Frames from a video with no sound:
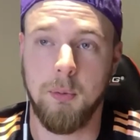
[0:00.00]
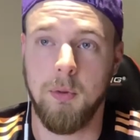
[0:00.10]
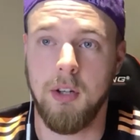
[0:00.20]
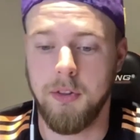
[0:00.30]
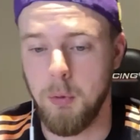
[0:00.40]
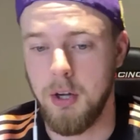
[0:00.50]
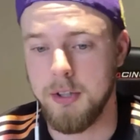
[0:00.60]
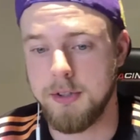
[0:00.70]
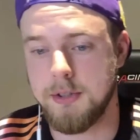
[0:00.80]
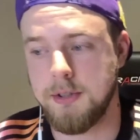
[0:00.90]
I don't think he
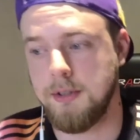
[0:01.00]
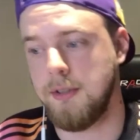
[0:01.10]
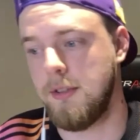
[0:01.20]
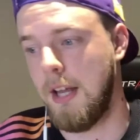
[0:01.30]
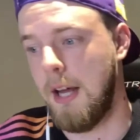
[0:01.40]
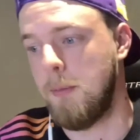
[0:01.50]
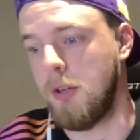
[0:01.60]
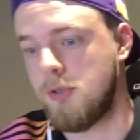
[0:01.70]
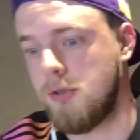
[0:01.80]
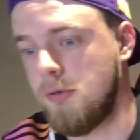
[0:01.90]
wants that
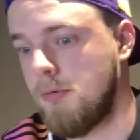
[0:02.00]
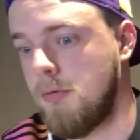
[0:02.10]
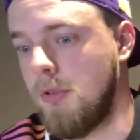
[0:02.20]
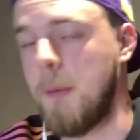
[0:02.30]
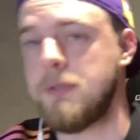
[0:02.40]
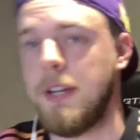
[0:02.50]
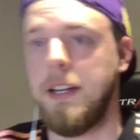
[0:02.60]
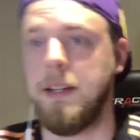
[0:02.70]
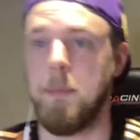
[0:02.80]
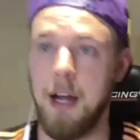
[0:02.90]
much lopsided
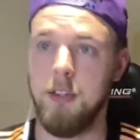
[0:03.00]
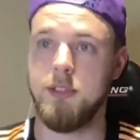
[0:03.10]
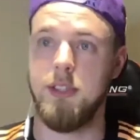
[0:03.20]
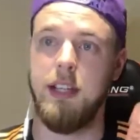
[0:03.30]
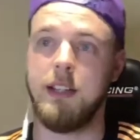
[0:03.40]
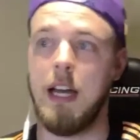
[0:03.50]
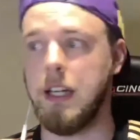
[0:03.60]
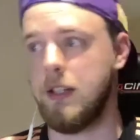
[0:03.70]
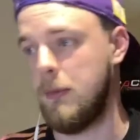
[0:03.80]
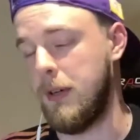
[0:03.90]
balance in the attack
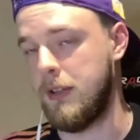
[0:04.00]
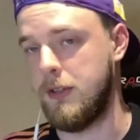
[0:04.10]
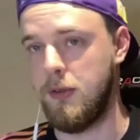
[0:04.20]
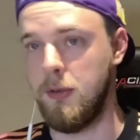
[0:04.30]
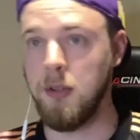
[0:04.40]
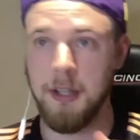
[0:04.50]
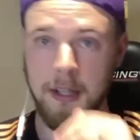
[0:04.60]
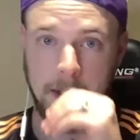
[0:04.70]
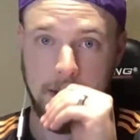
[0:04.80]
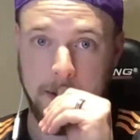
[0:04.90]
compared to
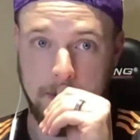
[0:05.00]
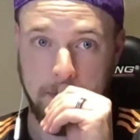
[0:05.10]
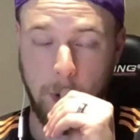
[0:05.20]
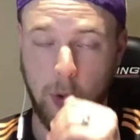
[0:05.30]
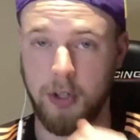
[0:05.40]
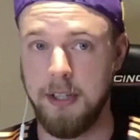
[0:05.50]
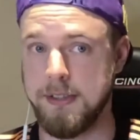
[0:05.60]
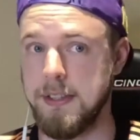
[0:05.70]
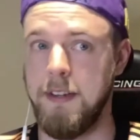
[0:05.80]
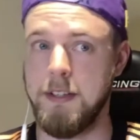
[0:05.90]
organized
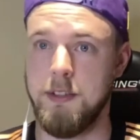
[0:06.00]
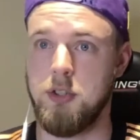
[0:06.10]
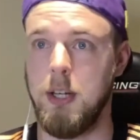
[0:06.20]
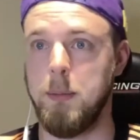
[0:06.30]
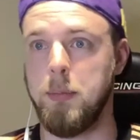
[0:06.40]
defensive shape.